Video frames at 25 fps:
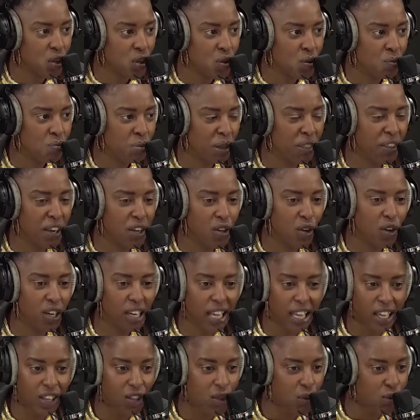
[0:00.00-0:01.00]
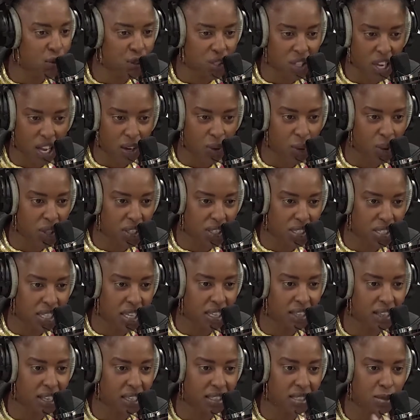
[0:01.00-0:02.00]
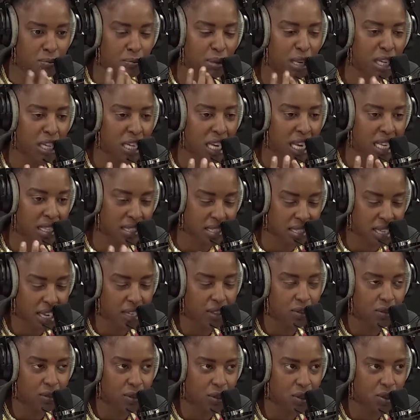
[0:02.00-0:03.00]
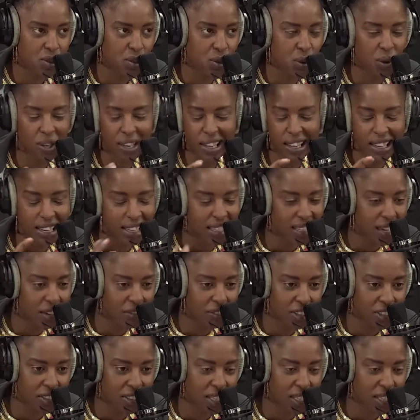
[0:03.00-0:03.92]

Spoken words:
But then you're like, you've stuck with this thing that's been inside of you since you were like 11.